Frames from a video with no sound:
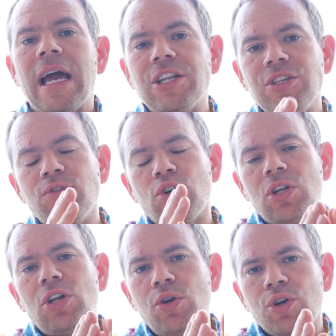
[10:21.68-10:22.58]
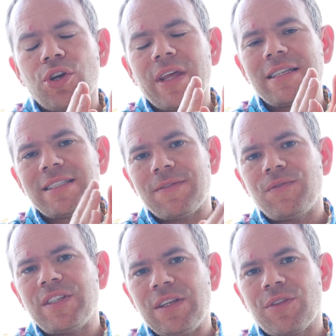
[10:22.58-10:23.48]
And you've got to look at that
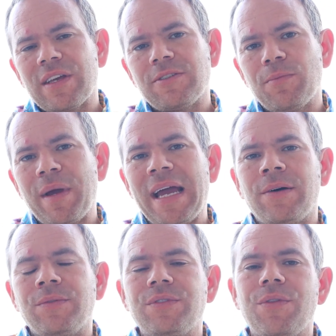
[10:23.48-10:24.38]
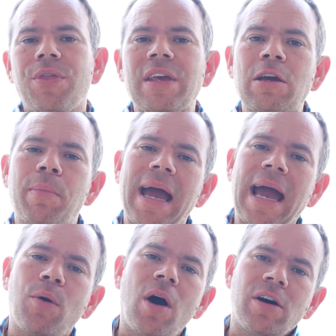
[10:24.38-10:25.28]
£17,000 and think about
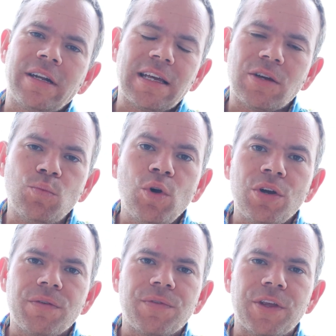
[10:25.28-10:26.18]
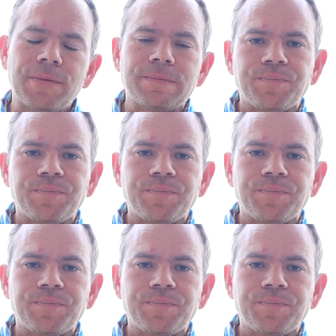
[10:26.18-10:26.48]
how hard it can work for you.